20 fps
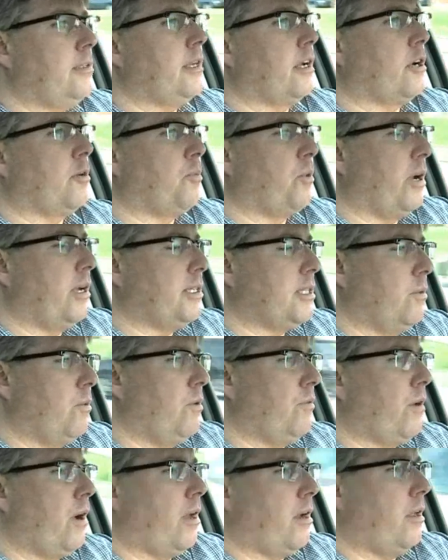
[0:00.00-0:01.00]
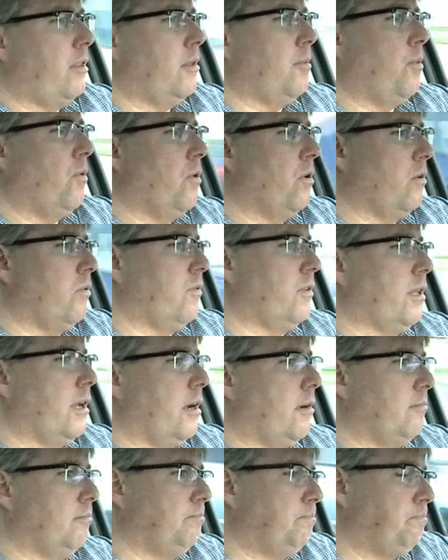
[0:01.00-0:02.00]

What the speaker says: sticker price that we've got on the board over there.